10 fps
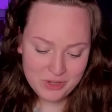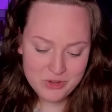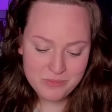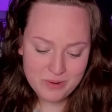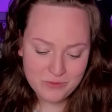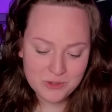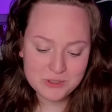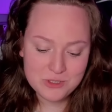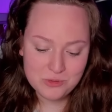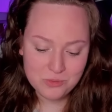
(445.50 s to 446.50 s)
You have been
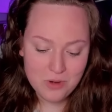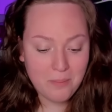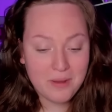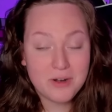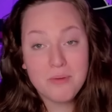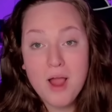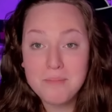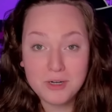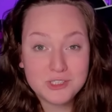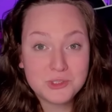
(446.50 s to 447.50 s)
forced to drop out of
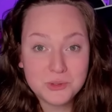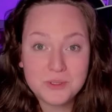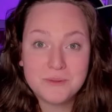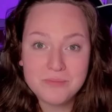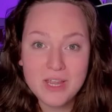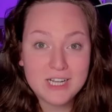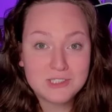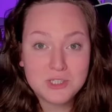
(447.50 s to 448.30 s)
primary school. I guess